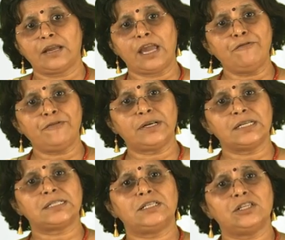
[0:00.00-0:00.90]
If it
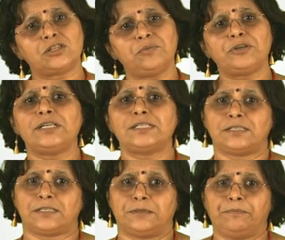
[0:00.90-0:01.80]
is a distributed
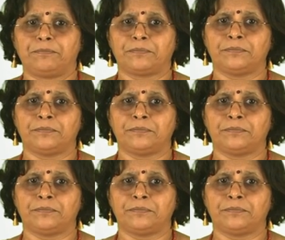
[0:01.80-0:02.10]
system,